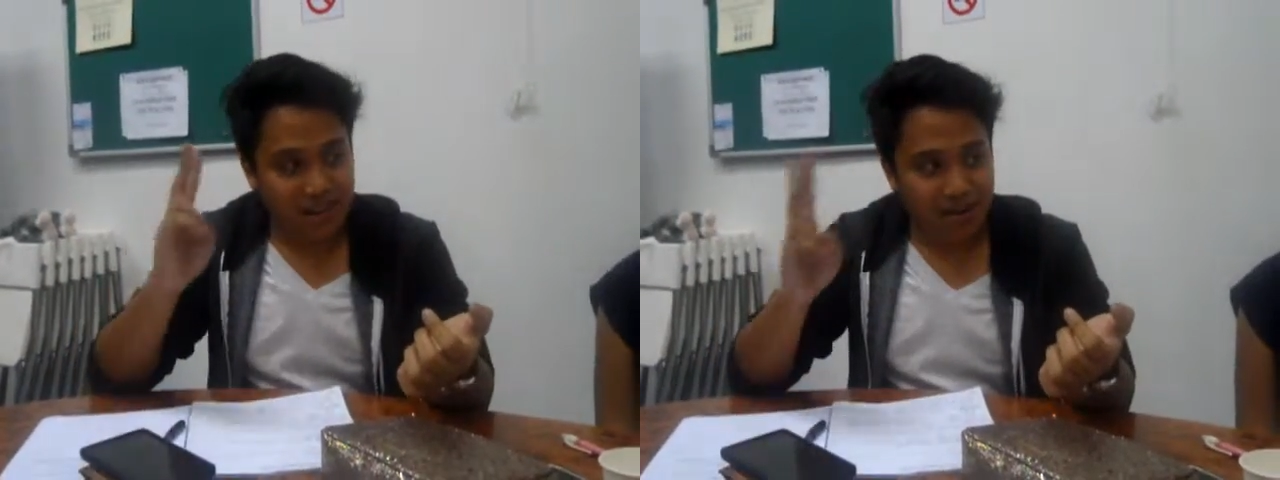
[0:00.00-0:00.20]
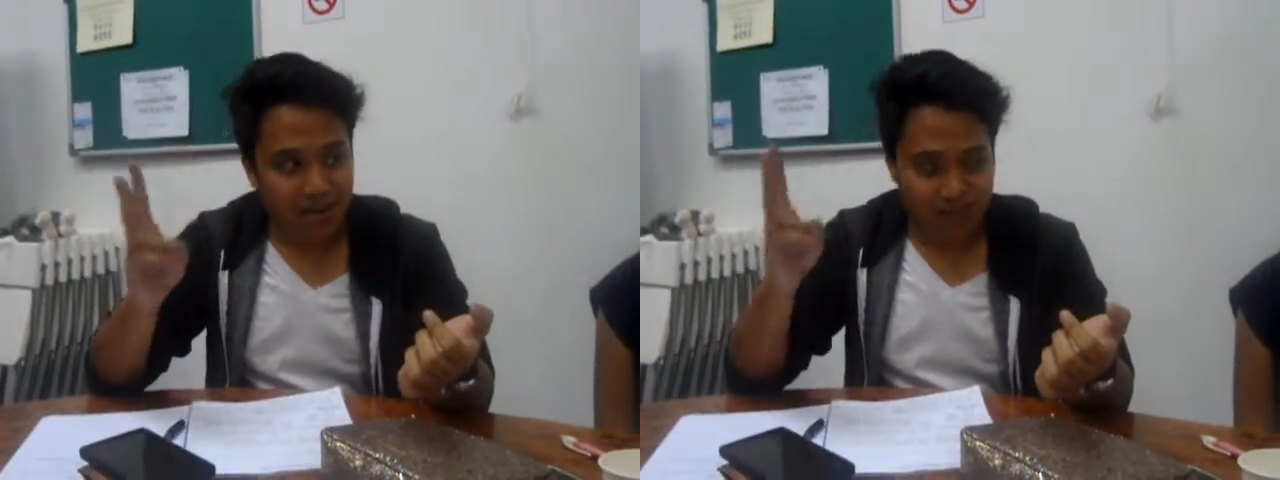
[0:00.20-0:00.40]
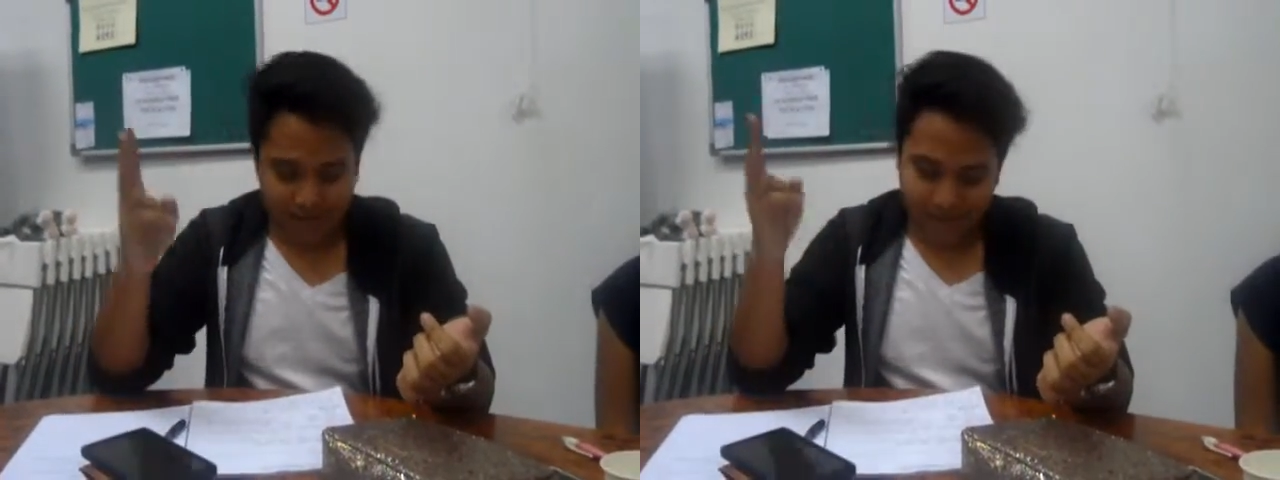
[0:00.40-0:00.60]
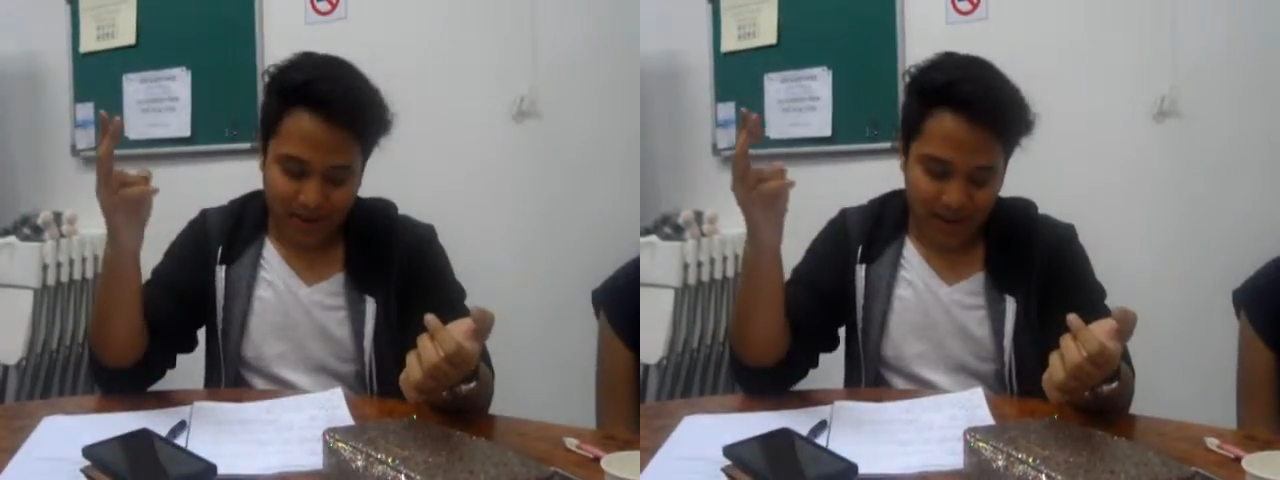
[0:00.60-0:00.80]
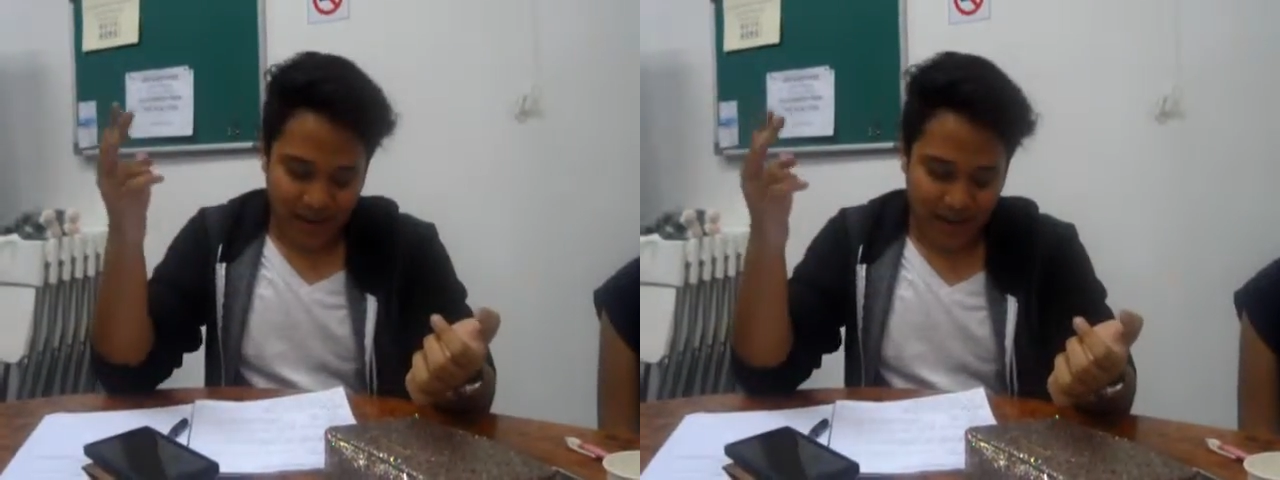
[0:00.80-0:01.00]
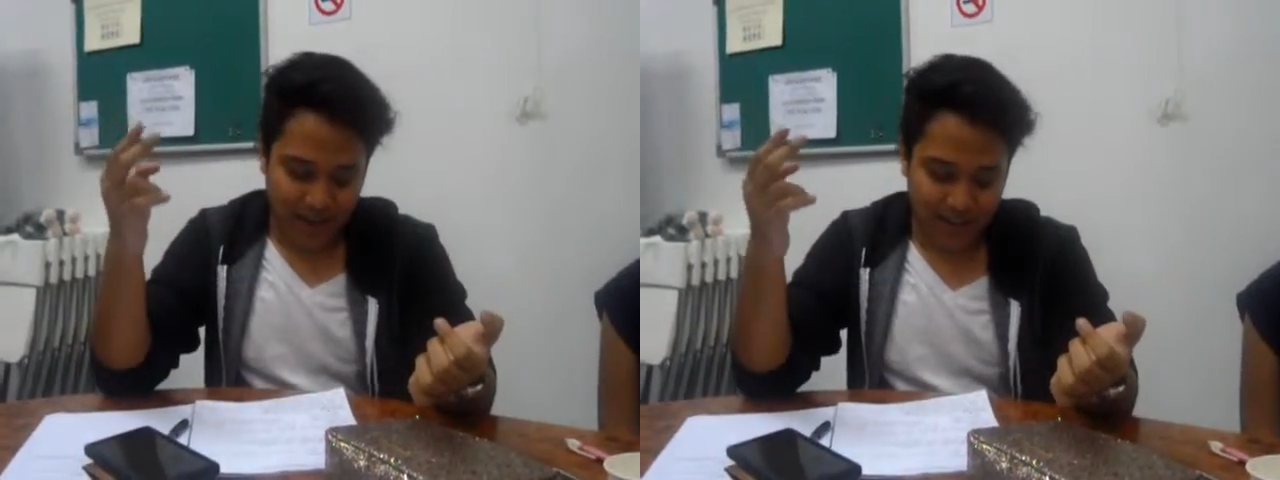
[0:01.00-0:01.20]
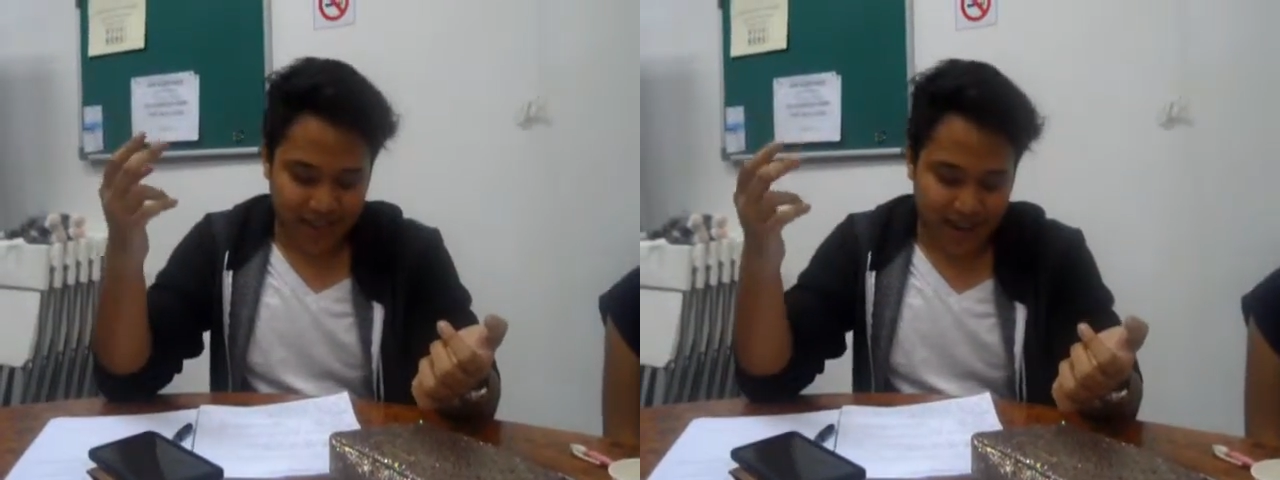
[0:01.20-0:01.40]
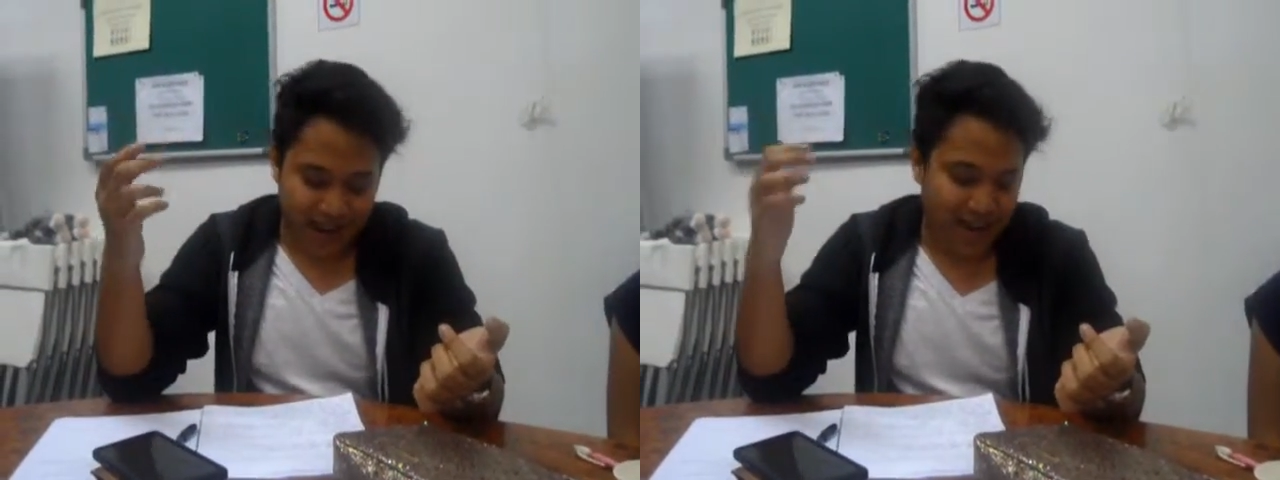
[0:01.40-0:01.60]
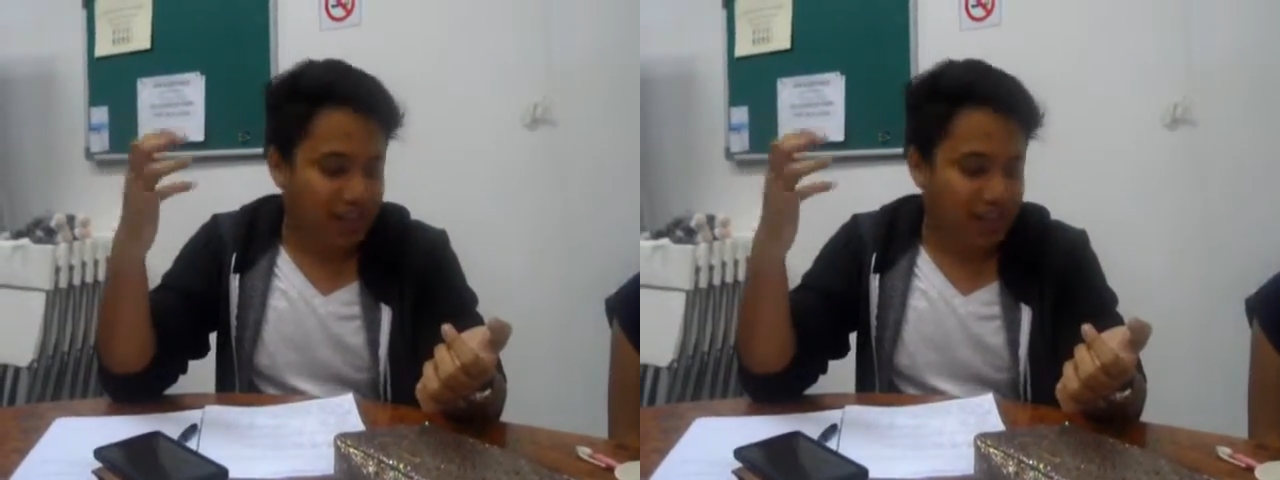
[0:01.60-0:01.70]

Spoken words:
My second point is that